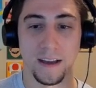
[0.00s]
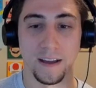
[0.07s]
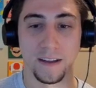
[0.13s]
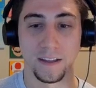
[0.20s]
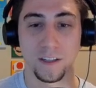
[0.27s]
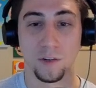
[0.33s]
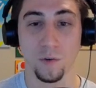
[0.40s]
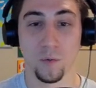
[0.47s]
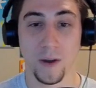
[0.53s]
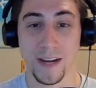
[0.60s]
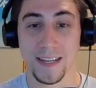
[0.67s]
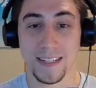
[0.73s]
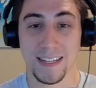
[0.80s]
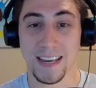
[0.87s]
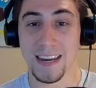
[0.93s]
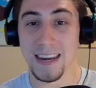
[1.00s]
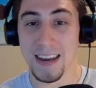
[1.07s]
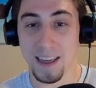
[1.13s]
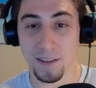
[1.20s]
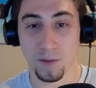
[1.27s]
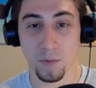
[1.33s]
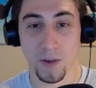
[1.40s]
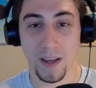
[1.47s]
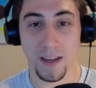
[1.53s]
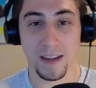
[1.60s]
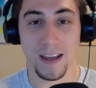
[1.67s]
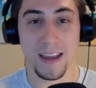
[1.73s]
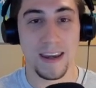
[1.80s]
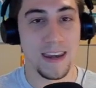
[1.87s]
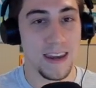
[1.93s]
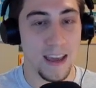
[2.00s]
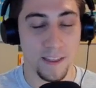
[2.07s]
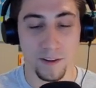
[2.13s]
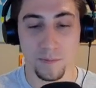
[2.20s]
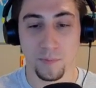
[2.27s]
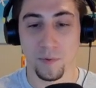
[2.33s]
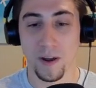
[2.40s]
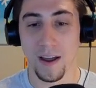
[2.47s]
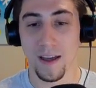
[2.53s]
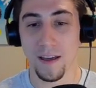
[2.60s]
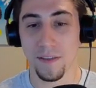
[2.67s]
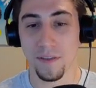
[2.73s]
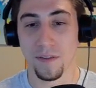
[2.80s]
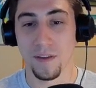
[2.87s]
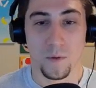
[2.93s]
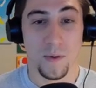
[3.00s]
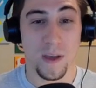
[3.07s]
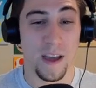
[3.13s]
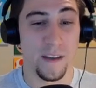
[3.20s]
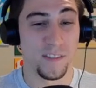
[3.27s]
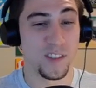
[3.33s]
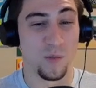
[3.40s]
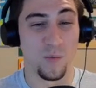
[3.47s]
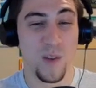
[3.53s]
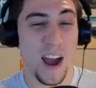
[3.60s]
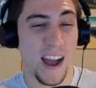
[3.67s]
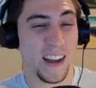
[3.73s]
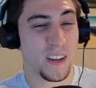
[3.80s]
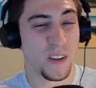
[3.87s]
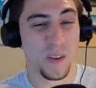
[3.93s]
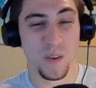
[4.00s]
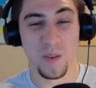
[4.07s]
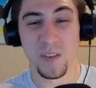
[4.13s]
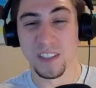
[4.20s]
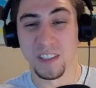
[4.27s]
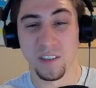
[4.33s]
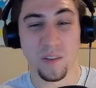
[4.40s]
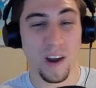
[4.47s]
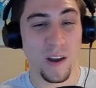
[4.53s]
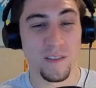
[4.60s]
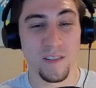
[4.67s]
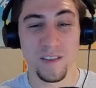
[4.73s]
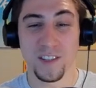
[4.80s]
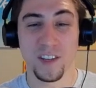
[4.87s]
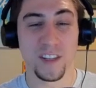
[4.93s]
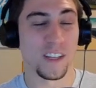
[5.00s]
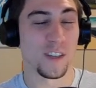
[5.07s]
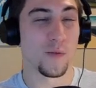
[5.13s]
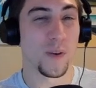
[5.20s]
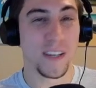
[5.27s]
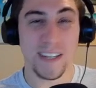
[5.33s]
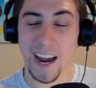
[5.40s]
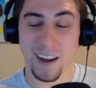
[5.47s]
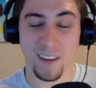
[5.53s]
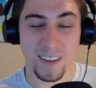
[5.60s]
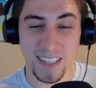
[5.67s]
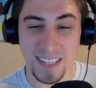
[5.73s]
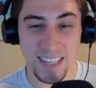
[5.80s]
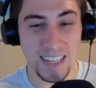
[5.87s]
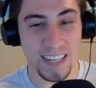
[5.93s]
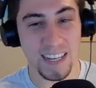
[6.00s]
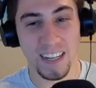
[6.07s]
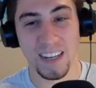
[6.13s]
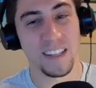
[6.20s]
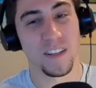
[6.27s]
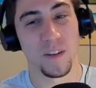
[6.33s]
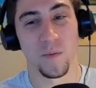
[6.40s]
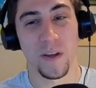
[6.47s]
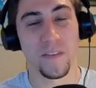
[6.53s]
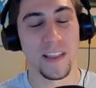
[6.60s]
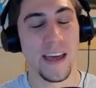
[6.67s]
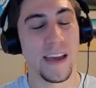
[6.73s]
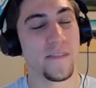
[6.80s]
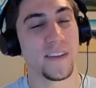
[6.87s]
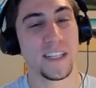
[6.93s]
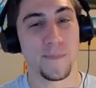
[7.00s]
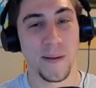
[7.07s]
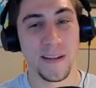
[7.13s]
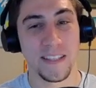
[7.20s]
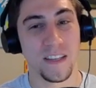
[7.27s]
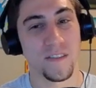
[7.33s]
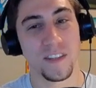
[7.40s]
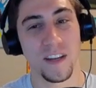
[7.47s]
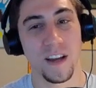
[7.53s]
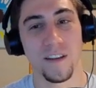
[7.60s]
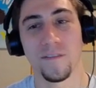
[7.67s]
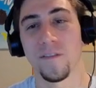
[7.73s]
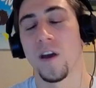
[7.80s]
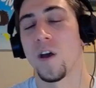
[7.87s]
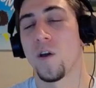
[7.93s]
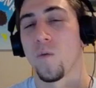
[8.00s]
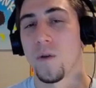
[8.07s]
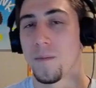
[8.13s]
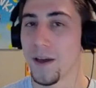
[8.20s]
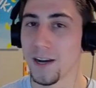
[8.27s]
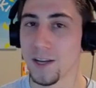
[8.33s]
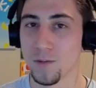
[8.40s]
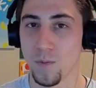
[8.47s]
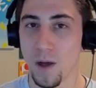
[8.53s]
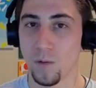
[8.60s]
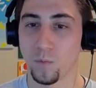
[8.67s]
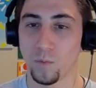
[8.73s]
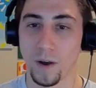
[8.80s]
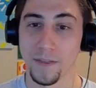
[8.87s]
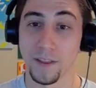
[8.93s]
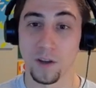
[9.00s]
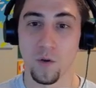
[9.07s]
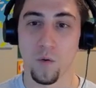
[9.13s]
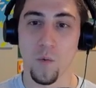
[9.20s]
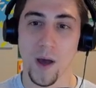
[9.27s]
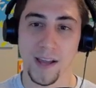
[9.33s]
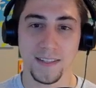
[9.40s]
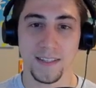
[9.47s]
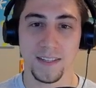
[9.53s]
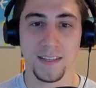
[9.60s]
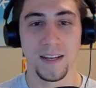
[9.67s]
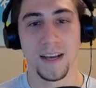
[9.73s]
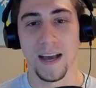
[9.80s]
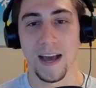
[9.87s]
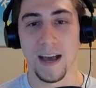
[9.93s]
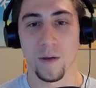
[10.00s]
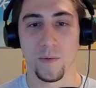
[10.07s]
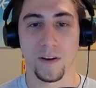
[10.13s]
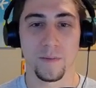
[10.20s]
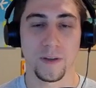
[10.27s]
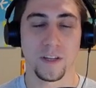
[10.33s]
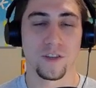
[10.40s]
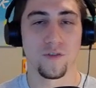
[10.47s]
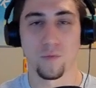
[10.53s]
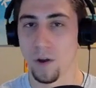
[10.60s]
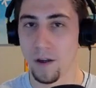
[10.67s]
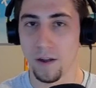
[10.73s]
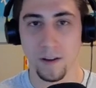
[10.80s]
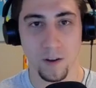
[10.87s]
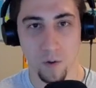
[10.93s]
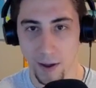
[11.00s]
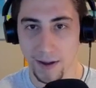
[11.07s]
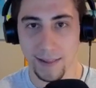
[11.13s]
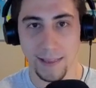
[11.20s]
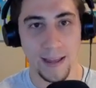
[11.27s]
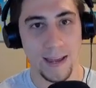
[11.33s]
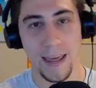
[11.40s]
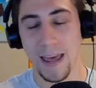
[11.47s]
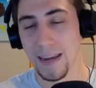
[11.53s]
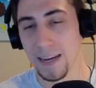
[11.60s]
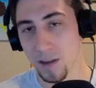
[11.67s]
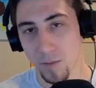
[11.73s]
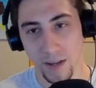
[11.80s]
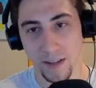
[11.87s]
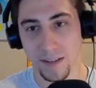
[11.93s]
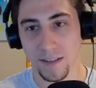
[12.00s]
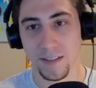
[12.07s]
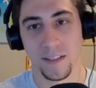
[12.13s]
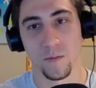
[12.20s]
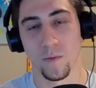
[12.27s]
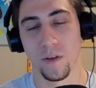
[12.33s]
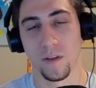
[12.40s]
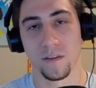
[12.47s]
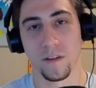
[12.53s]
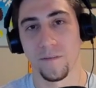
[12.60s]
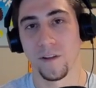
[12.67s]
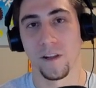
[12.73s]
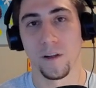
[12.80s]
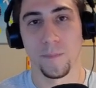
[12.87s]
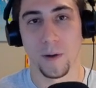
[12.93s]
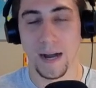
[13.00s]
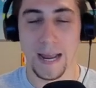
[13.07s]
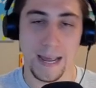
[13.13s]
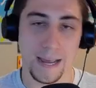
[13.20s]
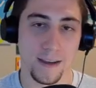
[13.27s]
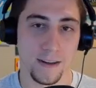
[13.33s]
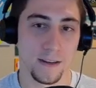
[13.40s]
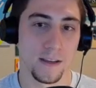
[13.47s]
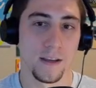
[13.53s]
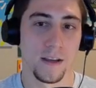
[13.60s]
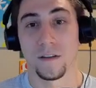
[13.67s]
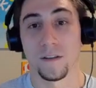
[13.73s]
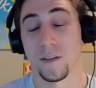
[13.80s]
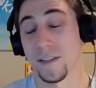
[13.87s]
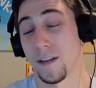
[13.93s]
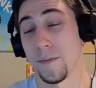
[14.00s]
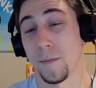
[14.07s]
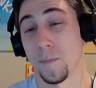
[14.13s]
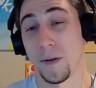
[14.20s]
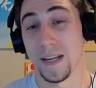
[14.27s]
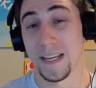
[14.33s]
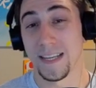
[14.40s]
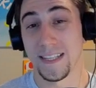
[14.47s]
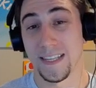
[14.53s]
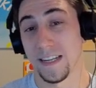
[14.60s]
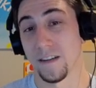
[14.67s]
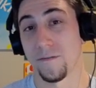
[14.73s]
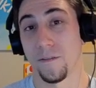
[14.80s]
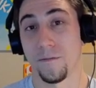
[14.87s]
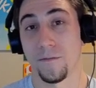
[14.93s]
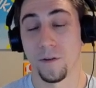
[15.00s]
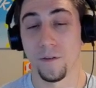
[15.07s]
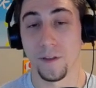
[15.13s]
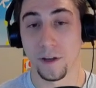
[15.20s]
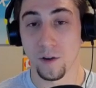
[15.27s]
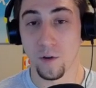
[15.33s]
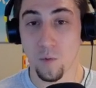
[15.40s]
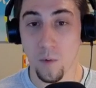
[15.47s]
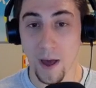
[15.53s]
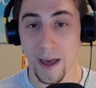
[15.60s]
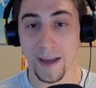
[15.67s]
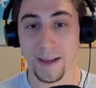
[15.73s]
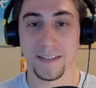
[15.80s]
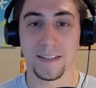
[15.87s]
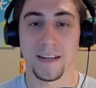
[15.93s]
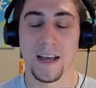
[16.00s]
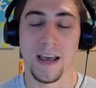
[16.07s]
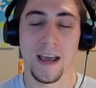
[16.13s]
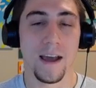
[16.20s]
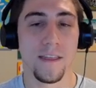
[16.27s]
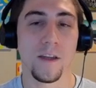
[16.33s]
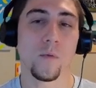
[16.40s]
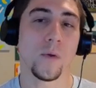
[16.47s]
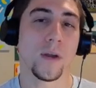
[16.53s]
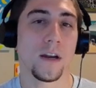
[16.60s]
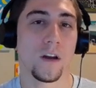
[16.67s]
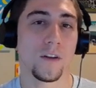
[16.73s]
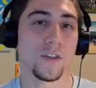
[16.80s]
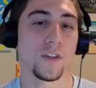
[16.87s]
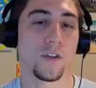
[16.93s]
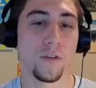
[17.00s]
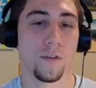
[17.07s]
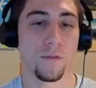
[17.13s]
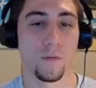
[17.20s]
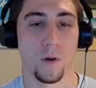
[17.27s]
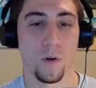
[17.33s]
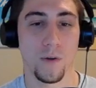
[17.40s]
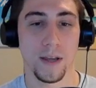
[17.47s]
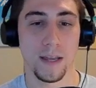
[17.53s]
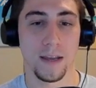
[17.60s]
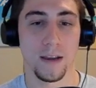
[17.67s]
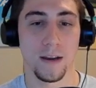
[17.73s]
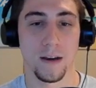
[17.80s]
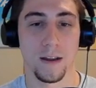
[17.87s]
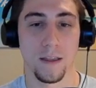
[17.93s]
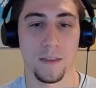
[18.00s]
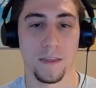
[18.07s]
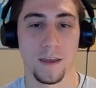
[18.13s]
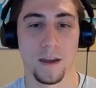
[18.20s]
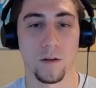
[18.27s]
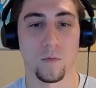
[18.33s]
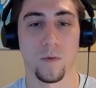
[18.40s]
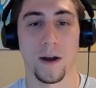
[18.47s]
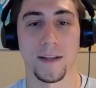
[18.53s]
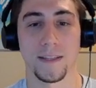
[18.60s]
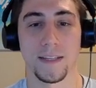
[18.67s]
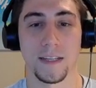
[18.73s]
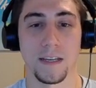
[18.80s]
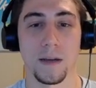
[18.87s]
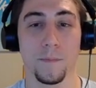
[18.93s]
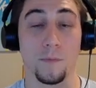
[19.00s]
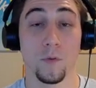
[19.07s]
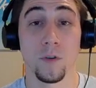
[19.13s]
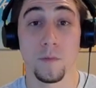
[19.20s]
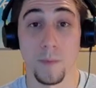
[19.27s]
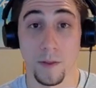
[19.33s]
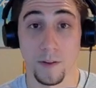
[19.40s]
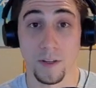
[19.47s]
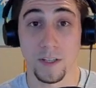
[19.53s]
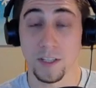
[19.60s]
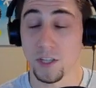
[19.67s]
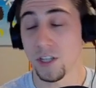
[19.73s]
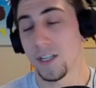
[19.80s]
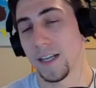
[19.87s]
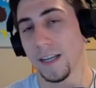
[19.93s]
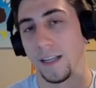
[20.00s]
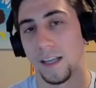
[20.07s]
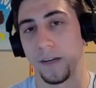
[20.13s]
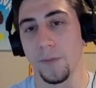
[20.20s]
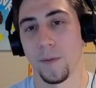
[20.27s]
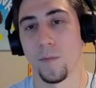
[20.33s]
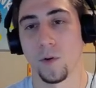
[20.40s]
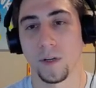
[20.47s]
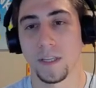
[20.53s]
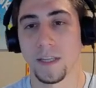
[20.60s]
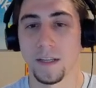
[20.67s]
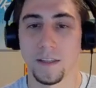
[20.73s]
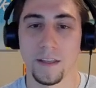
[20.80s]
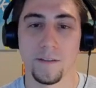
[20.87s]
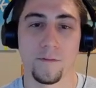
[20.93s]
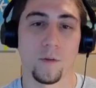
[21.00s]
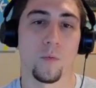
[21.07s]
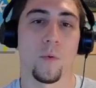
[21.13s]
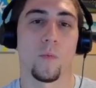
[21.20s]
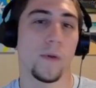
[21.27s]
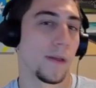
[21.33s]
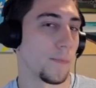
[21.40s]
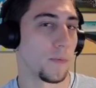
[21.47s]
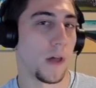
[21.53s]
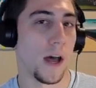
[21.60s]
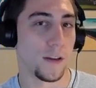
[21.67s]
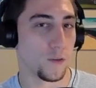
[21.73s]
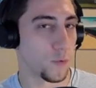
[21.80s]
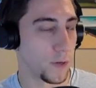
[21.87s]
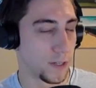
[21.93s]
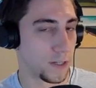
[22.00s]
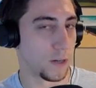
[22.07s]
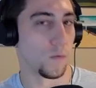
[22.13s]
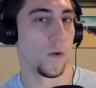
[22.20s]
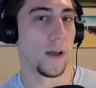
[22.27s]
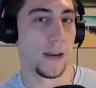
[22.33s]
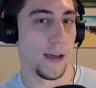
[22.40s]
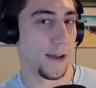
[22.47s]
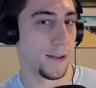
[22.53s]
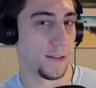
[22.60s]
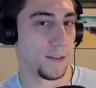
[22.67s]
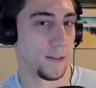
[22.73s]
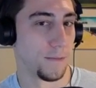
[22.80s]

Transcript: Crazed Netherwing, Nether Breath. We have Zeraku and Crowd Roasters and Twin Tyrants in here. So we have a lot of expensive stuff. We might as well run the quest. We're going to be drawing quite a lot anyways to fill up our hand. So it's going to be pretty easy to fulfill the quest. And then we can also throw in the Unrancy Broodmothers just to get a little bit more healing for when we plot twist and whatnot.